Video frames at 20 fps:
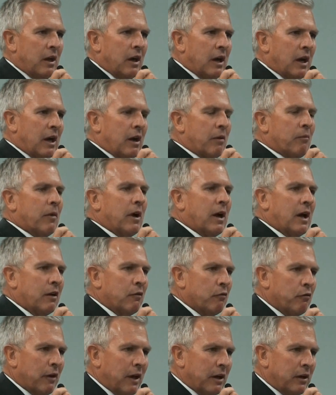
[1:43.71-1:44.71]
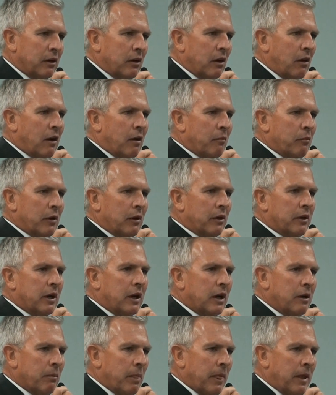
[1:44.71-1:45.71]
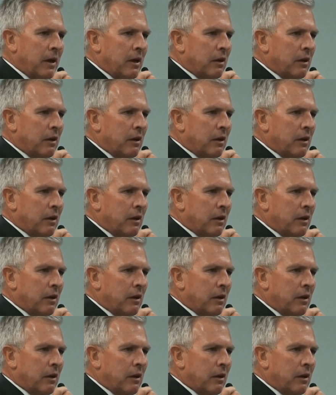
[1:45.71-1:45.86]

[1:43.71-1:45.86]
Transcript: unfunded liability.